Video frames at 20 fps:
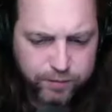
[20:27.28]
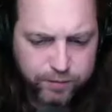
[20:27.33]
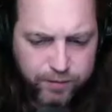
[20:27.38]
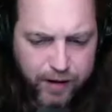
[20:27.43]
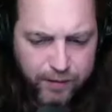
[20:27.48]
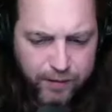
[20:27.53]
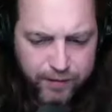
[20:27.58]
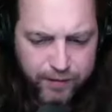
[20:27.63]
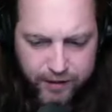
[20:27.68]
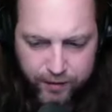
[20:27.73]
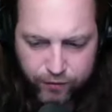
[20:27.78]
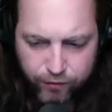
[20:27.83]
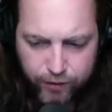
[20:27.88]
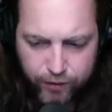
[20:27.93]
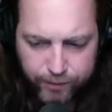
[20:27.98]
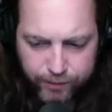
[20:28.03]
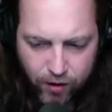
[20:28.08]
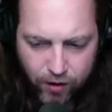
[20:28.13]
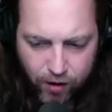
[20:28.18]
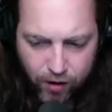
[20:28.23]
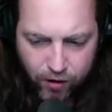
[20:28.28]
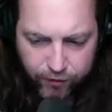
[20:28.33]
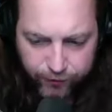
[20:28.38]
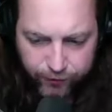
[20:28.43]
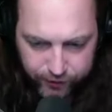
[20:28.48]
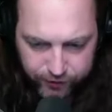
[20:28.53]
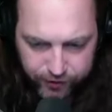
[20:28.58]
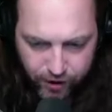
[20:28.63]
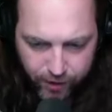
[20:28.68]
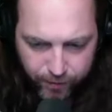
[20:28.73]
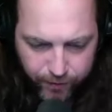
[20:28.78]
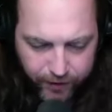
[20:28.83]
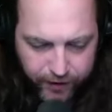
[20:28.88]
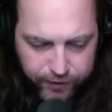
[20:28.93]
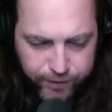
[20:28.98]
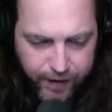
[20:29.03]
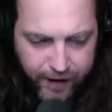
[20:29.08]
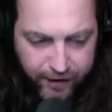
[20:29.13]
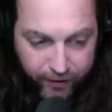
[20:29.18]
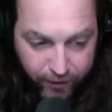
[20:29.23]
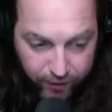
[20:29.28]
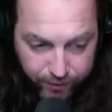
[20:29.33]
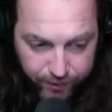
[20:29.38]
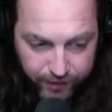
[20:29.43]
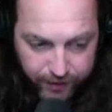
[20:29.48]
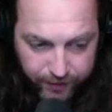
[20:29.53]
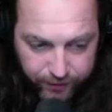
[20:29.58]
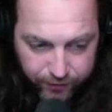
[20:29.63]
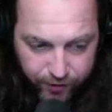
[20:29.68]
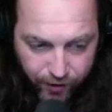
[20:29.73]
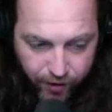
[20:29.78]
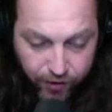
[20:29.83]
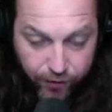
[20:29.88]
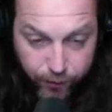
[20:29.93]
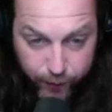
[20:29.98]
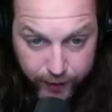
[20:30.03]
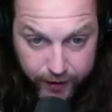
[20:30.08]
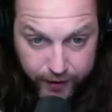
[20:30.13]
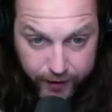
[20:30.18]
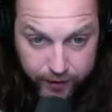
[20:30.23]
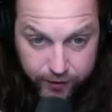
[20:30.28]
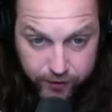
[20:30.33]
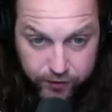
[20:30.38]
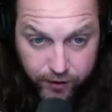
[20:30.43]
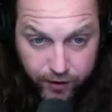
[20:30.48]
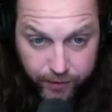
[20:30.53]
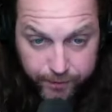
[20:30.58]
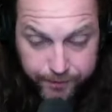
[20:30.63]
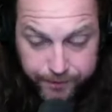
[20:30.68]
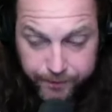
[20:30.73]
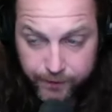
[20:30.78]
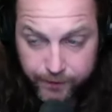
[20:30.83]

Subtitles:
probably getting ripped off or something. Like it's probably going to be dirt weed or something.